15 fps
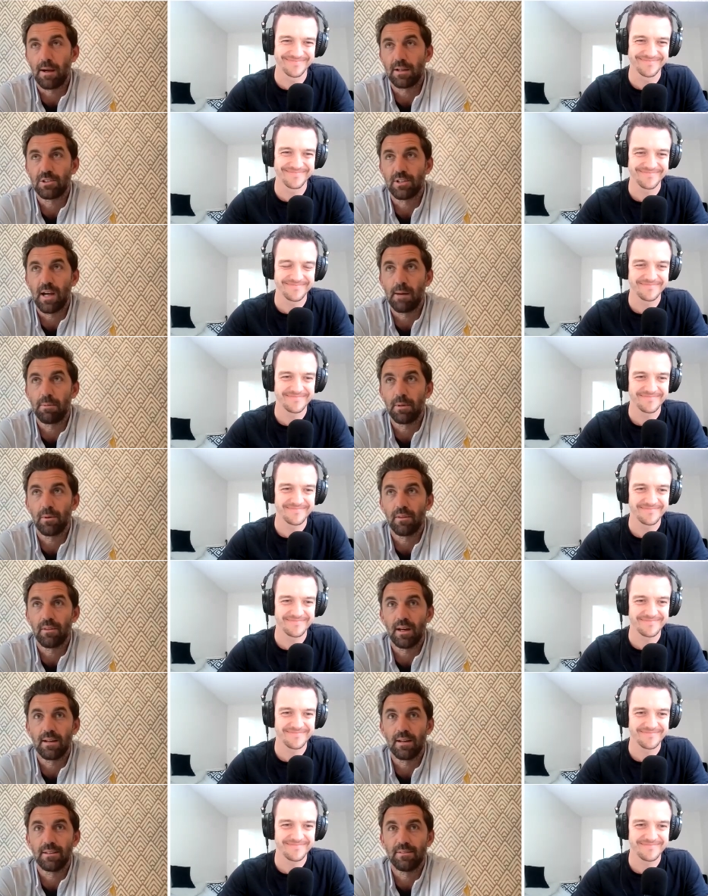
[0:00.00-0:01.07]
Speaker 1: I'm actually happy with
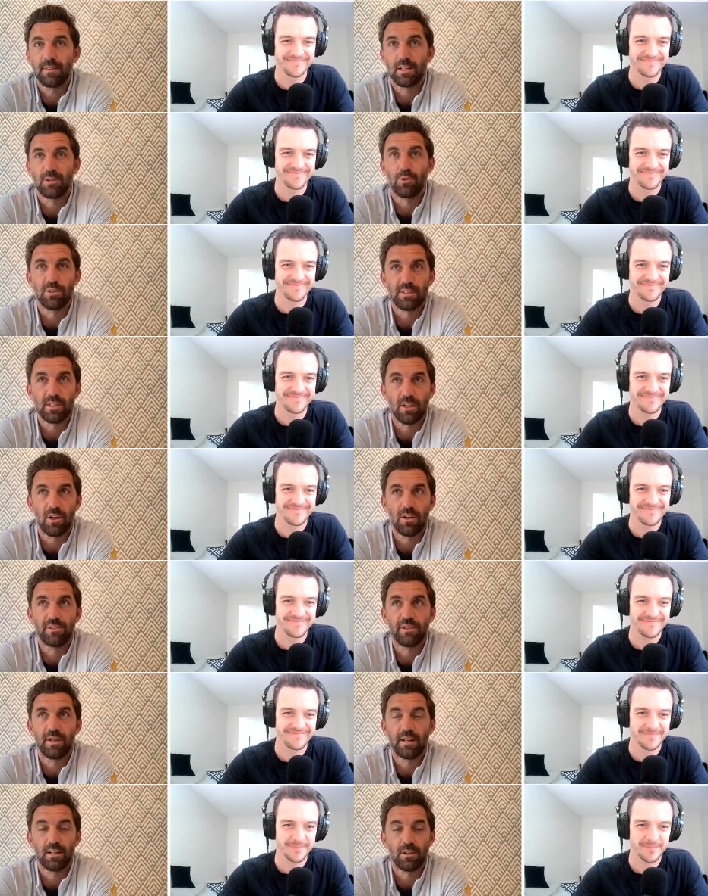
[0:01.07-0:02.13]
that. If it grows the
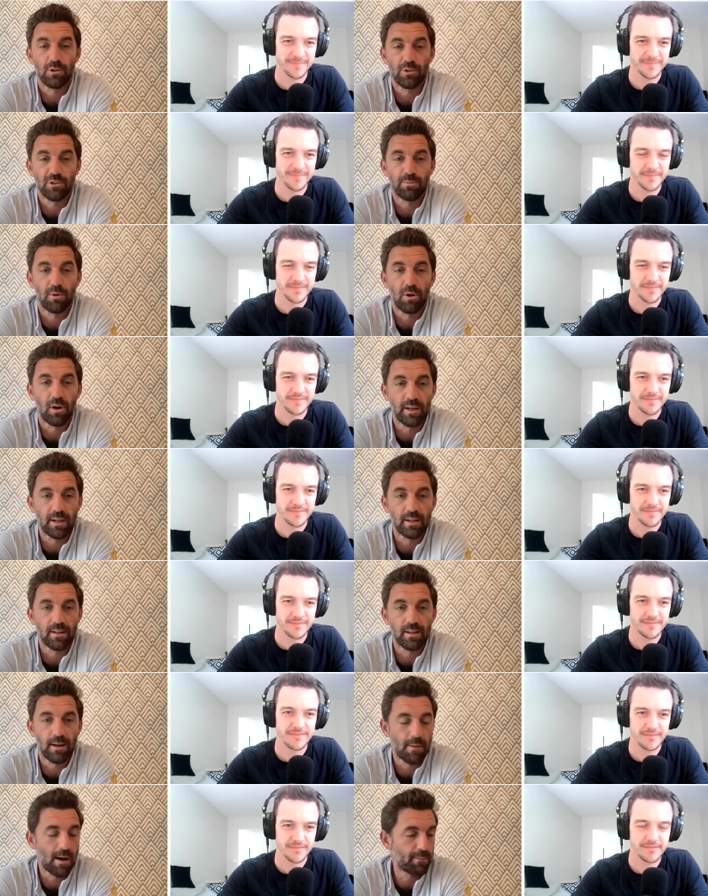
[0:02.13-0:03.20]
content and grows sport here,
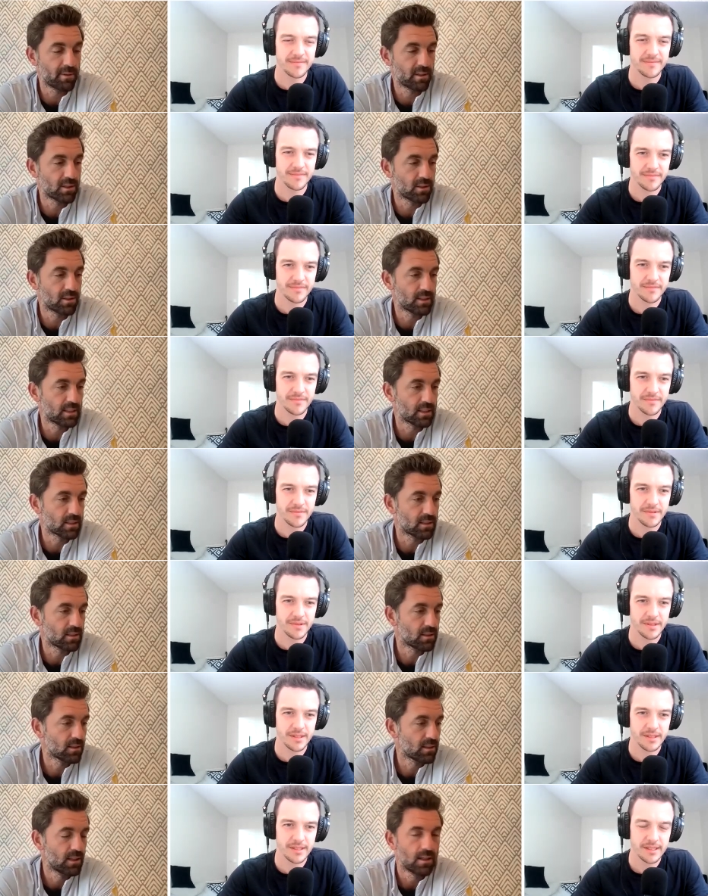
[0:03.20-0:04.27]
I'm happy to go the
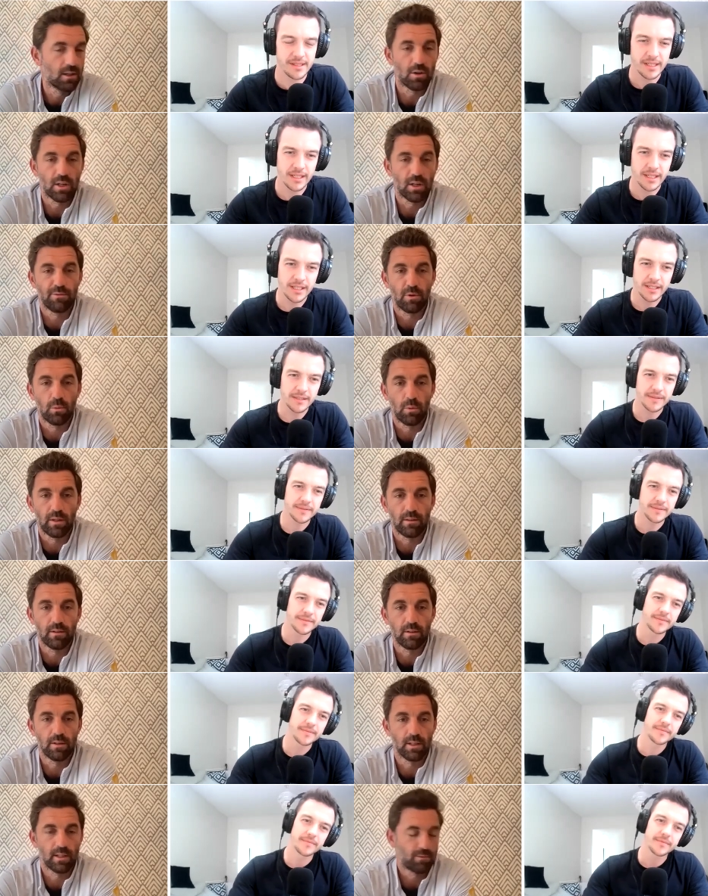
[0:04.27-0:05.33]
distance. Only if we win.
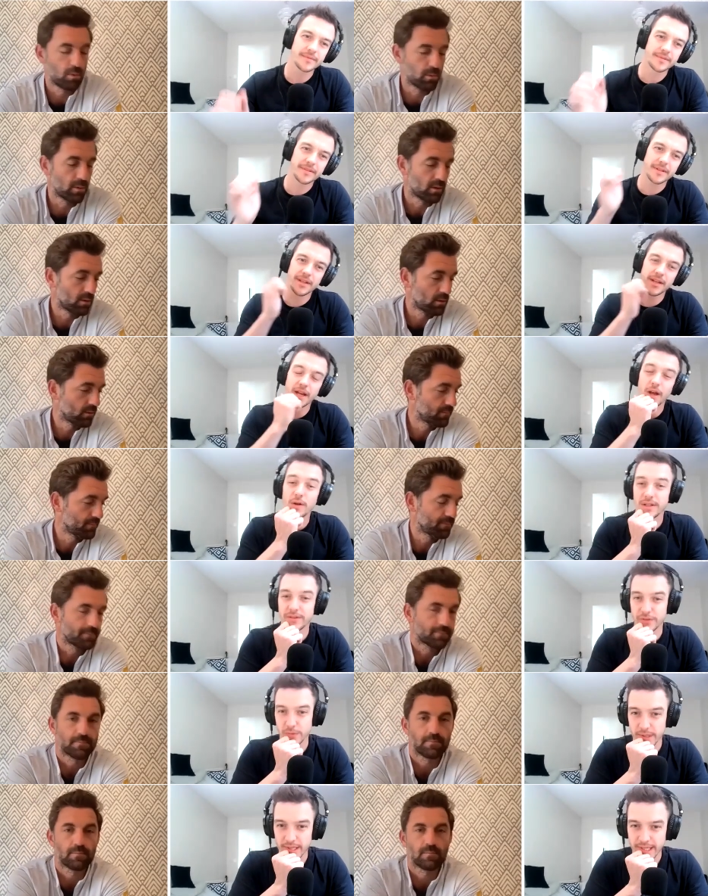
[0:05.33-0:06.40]
Only if we win, though.
Speaker 2: Only
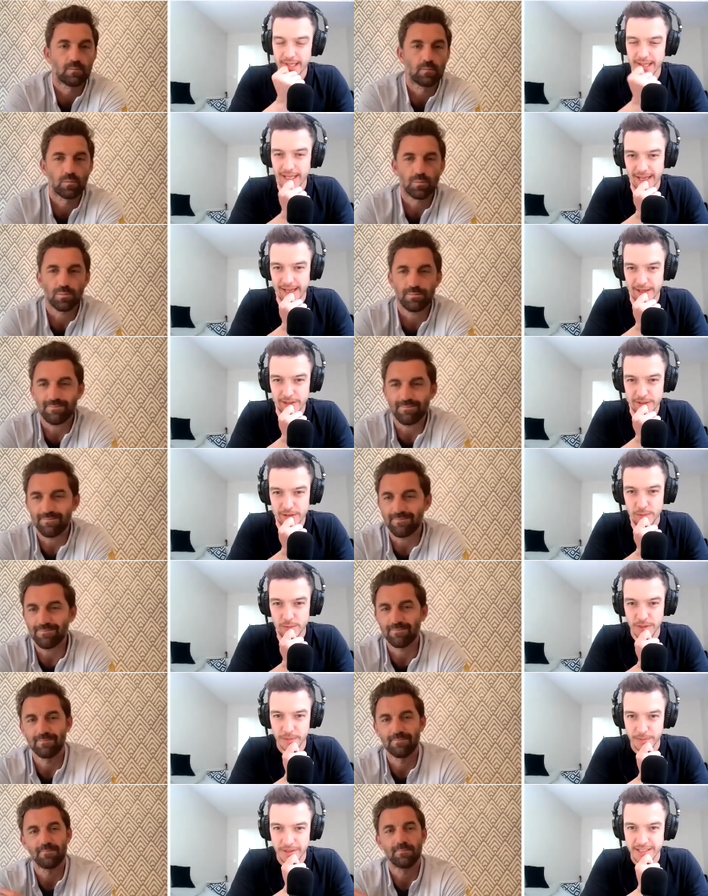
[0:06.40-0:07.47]
if you win. Uh,
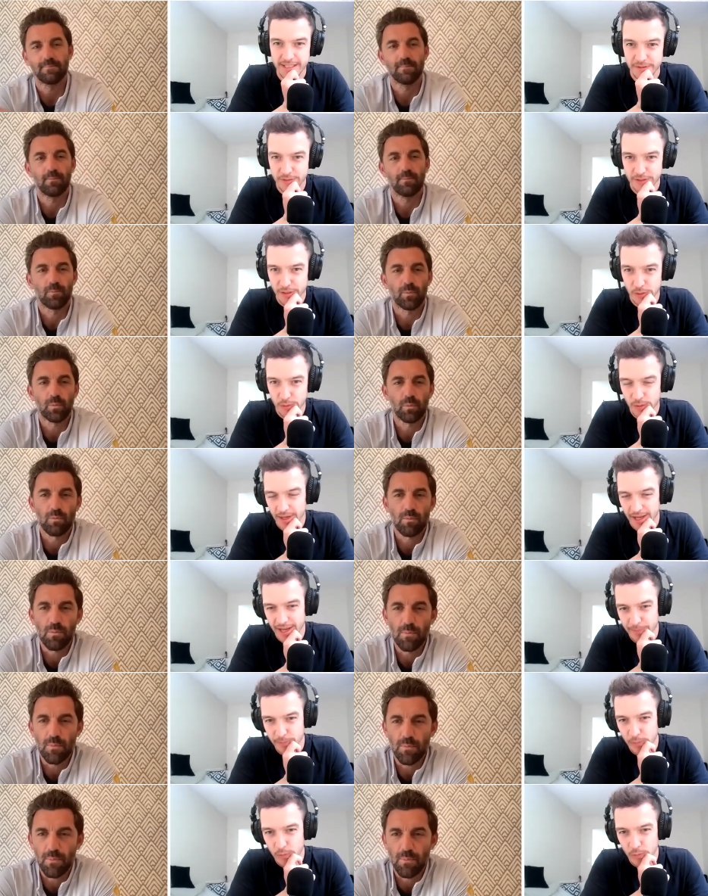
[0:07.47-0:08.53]
super competitive still.
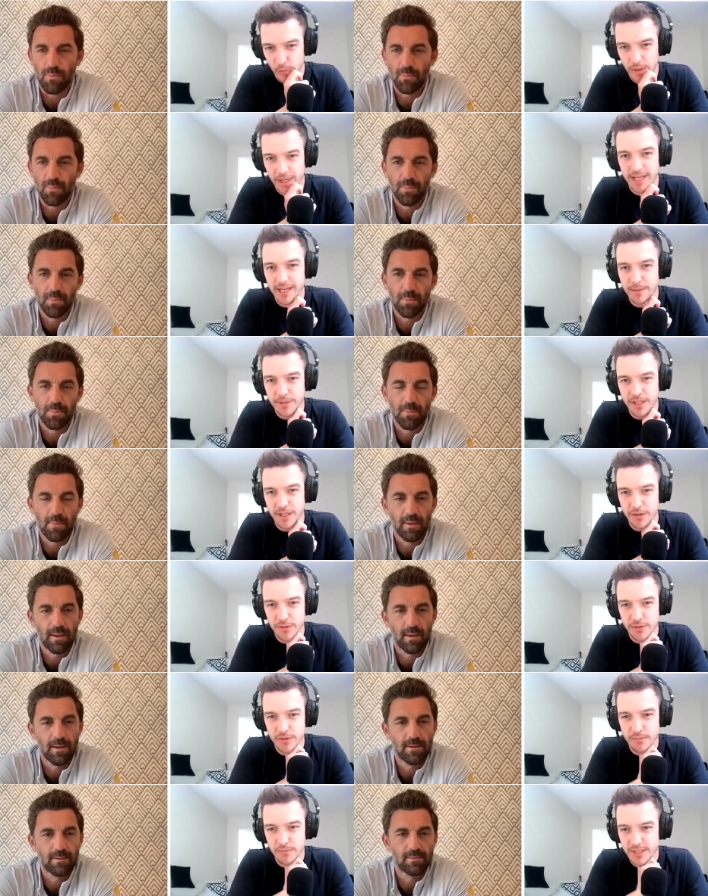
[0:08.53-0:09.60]
Um, when it comes to
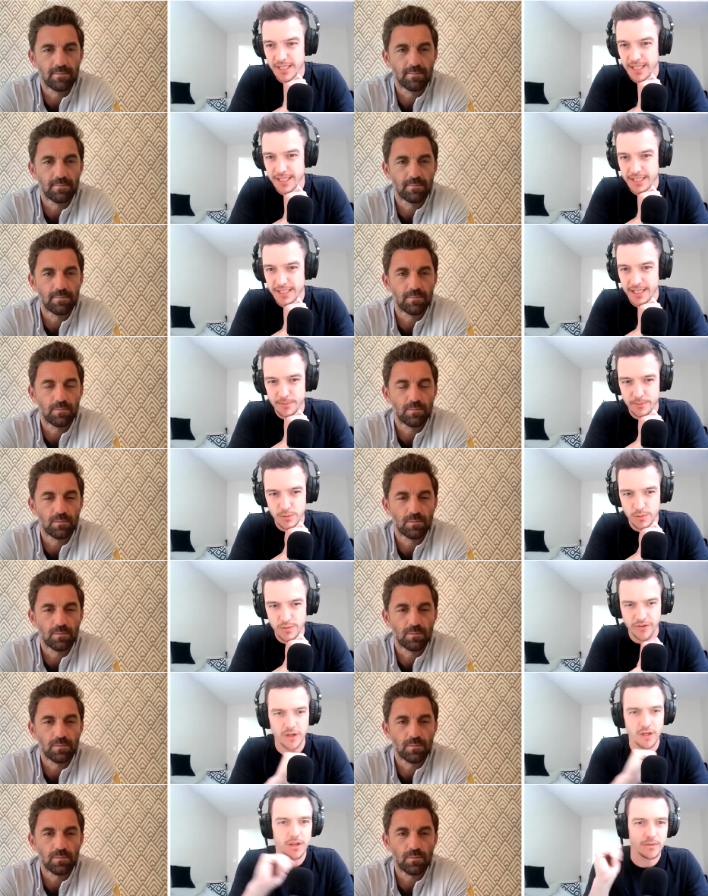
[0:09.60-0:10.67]
those six teams,
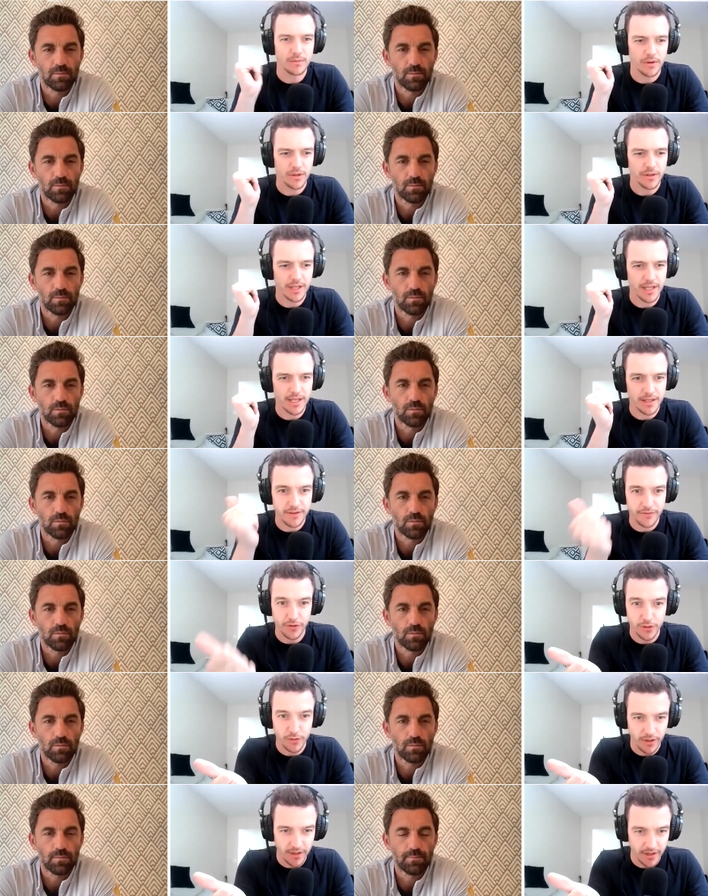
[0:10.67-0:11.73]
we've got what the you've
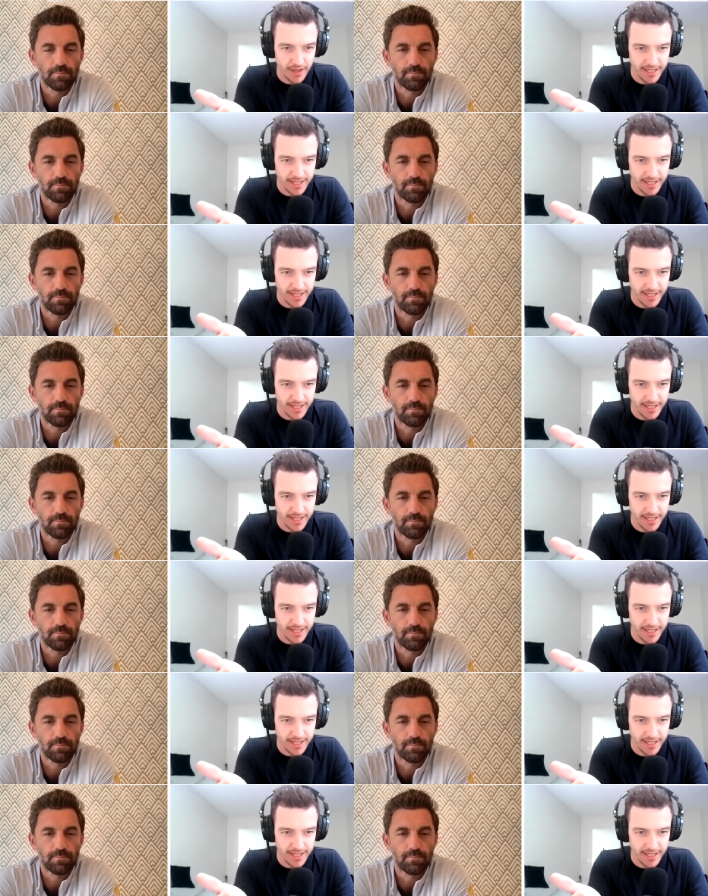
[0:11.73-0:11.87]
got your